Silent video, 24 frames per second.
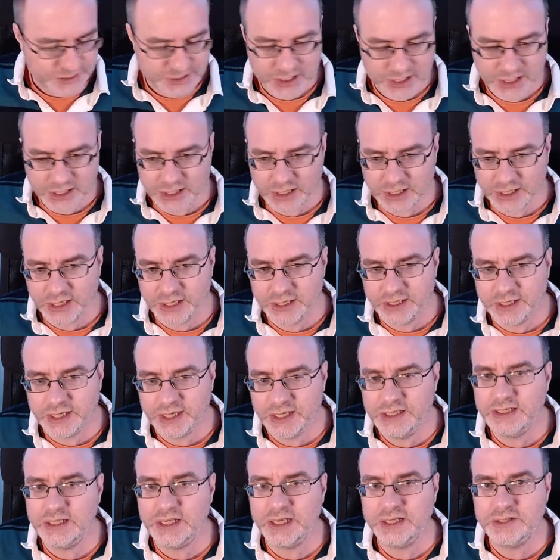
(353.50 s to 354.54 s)

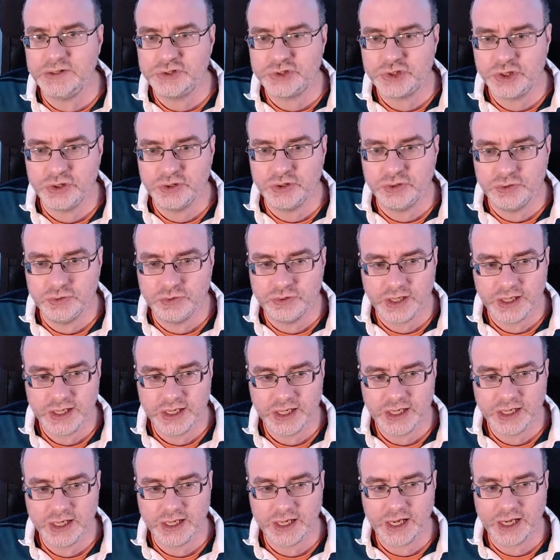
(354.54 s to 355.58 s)
in the intro,
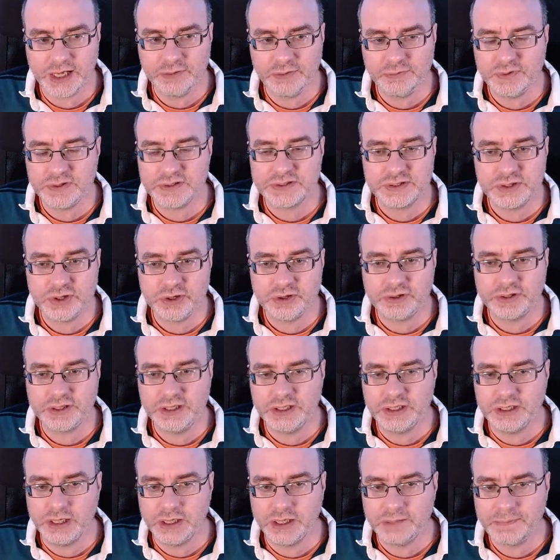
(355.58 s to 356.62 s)
I was
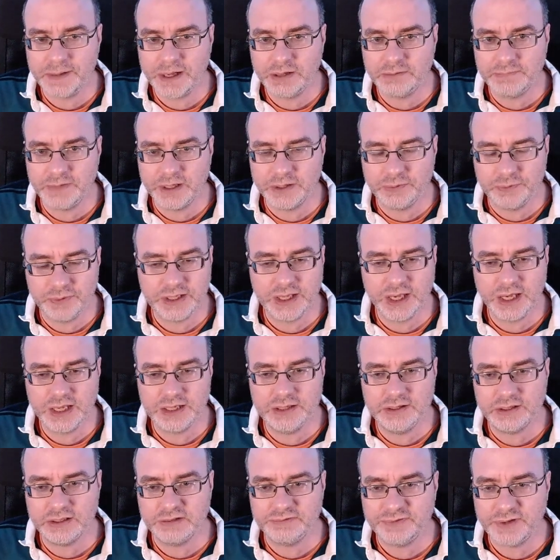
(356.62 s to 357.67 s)
talking about my
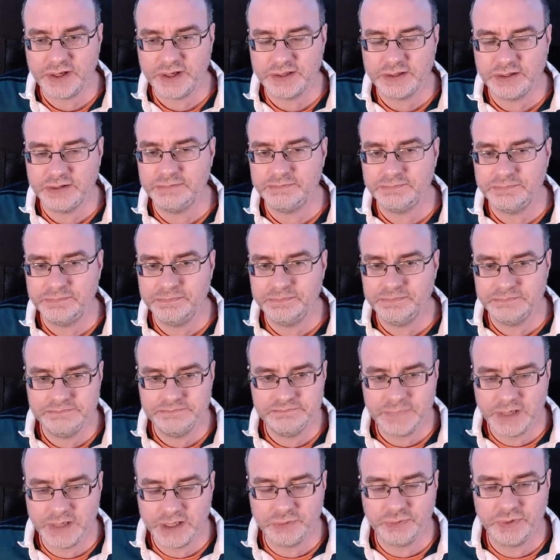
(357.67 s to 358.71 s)
weekend and the fact that
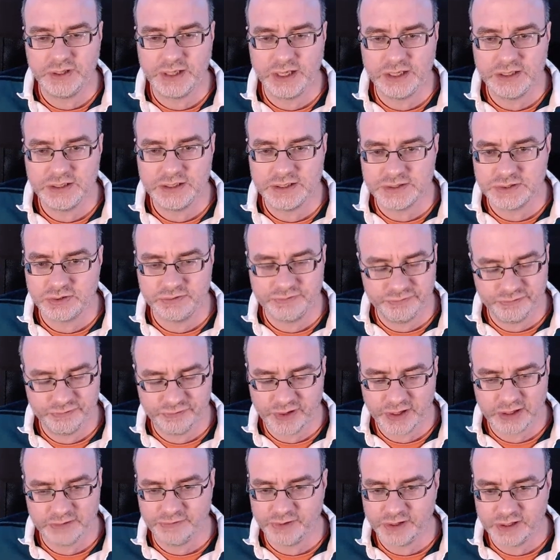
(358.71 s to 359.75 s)
my weekend has gone very, very